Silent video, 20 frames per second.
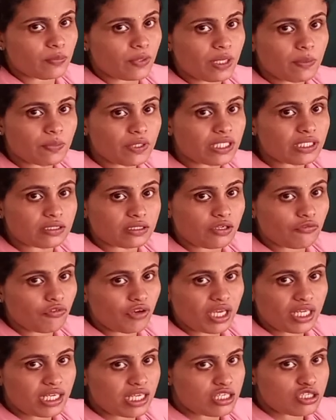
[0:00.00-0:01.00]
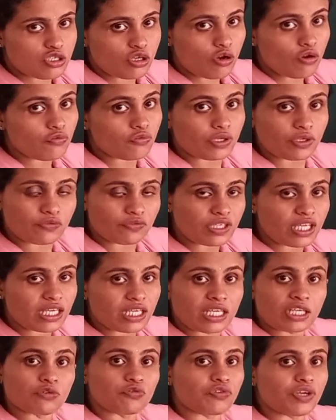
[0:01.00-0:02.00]
Maybe the variance of, if
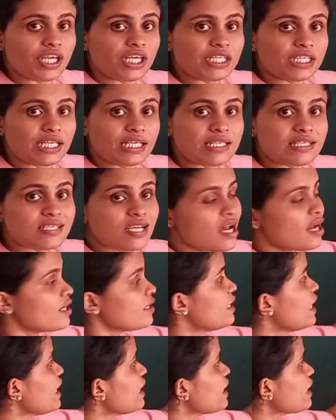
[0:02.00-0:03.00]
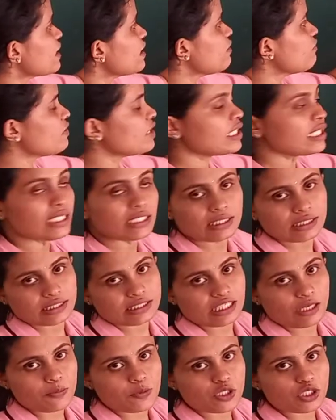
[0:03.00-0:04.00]
they give variance, directly we
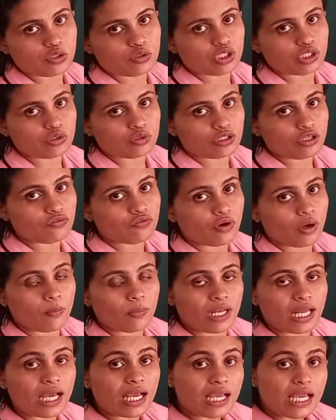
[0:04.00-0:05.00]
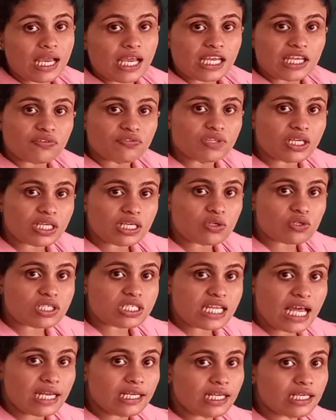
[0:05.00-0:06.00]
substitute the formula. If they give
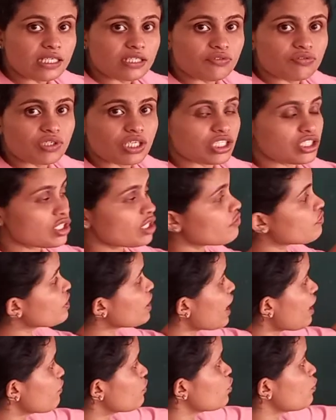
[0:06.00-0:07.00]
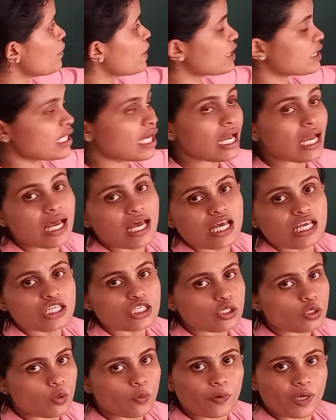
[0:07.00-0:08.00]
standard deviation, we have to make the
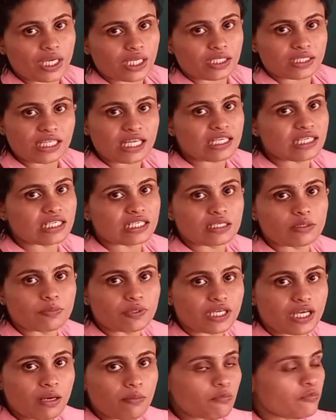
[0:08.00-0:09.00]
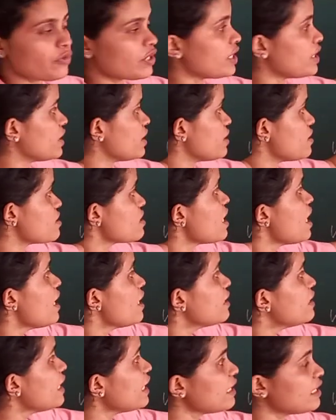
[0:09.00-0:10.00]
square, then it will become variance.
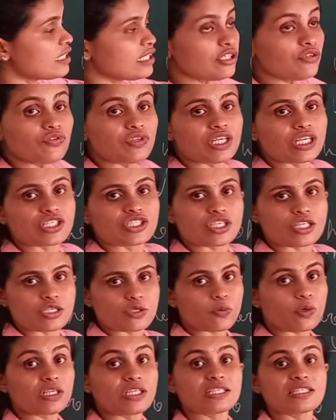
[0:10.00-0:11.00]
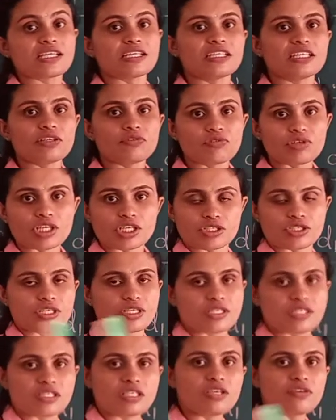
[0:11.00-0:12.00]
Then deviations. What is the
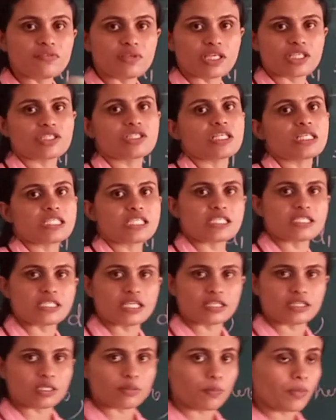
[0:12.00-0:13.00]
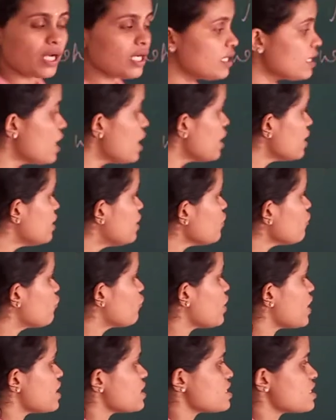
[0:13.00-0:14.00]
deviations? Deviations is nothing but
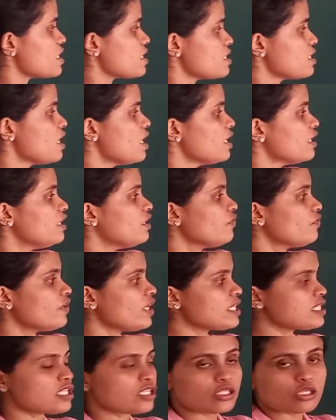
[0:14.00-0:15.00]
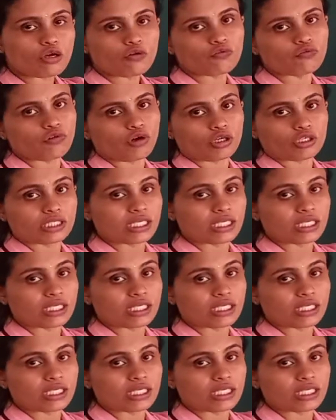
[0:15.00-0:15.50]
differences. Differences of what?